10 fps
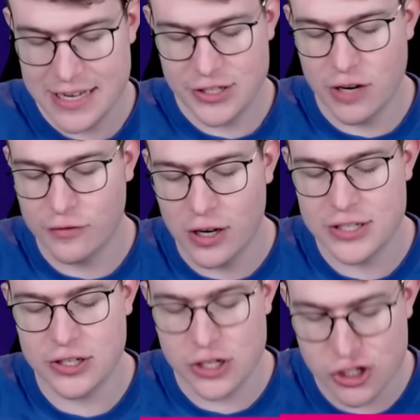So of course
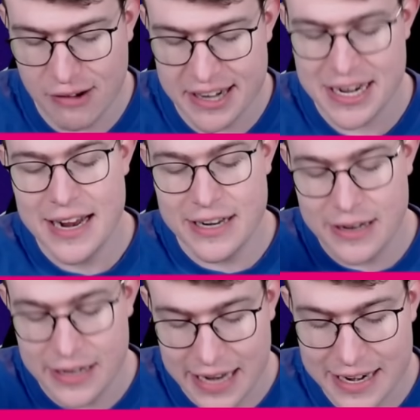it's gonna shred.
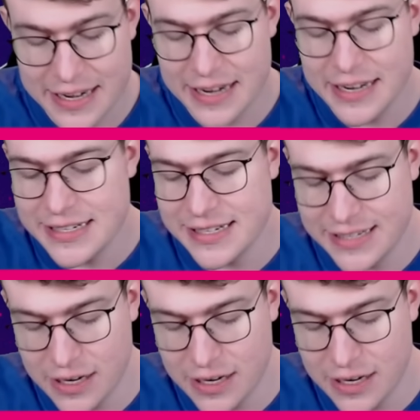The Cannoneer needs, instead